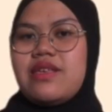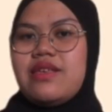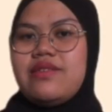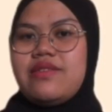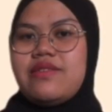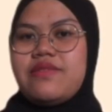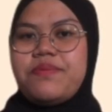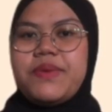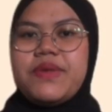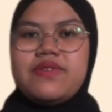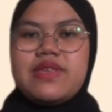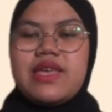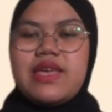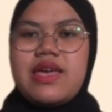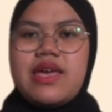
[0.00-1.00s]
is
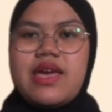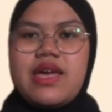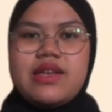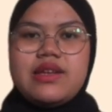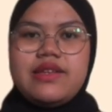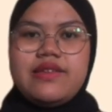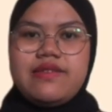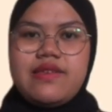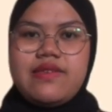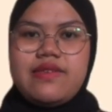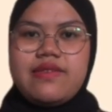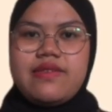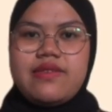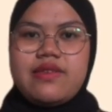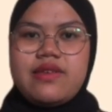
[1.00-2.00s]
PCA
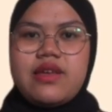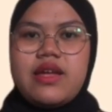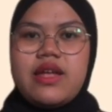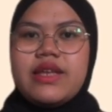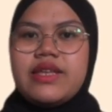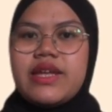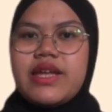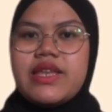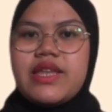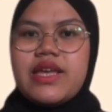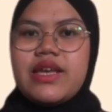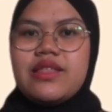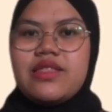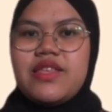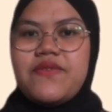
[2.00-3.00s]
analysis.
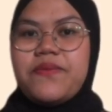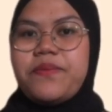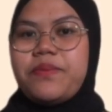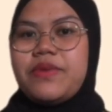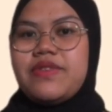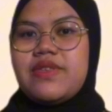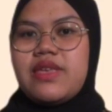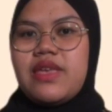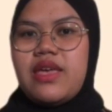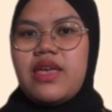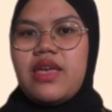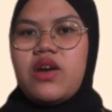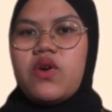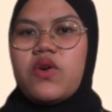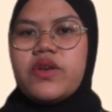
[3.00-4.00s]
Non-negative
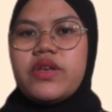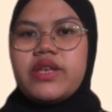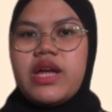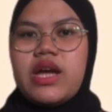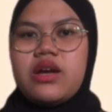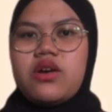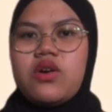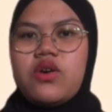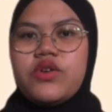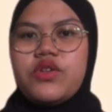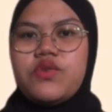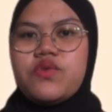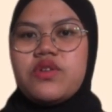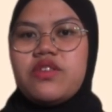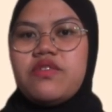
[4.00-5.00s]
PCA conduct
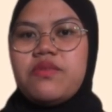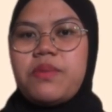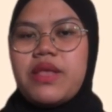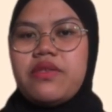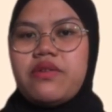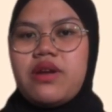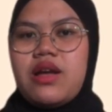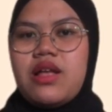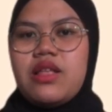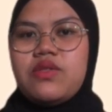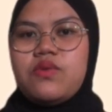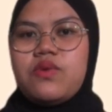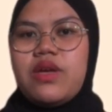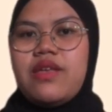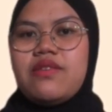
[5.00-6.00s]
on urine spectra
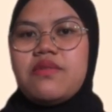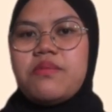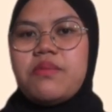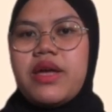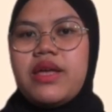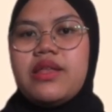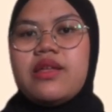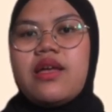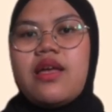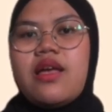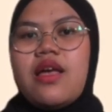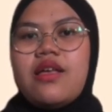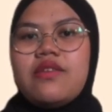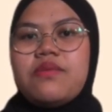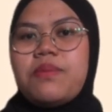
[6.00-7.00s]
to examine
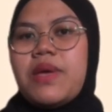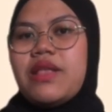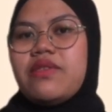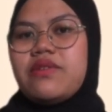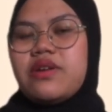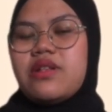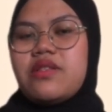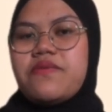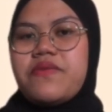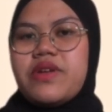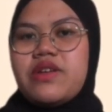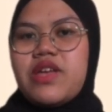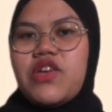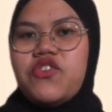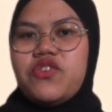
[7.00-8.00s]
spectral
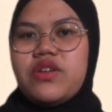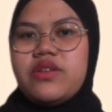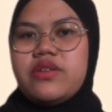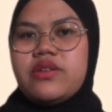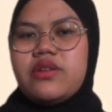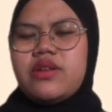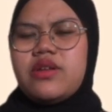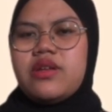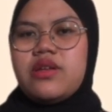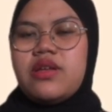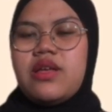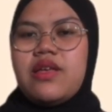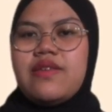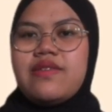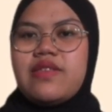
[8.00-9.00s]
variation.
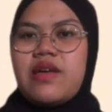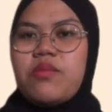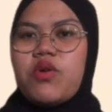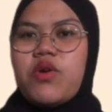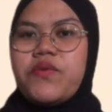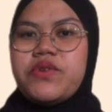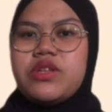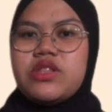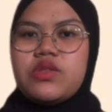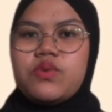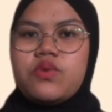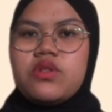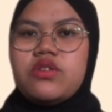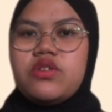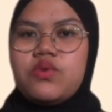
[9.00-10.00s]
Some of the
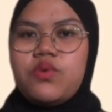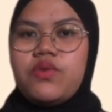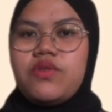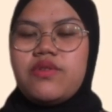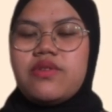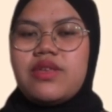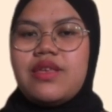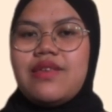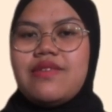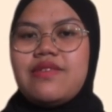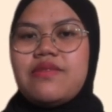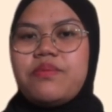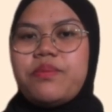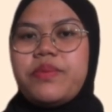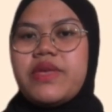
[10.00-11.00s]
tool used
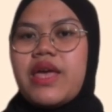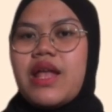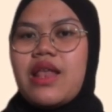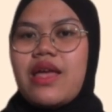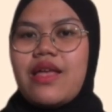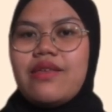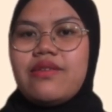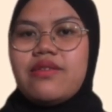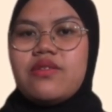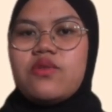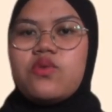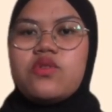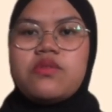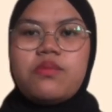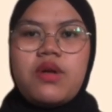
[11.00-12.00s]
is PLS
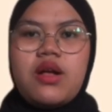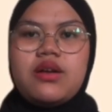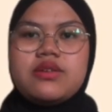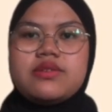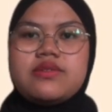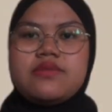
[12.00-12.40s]
toolbox.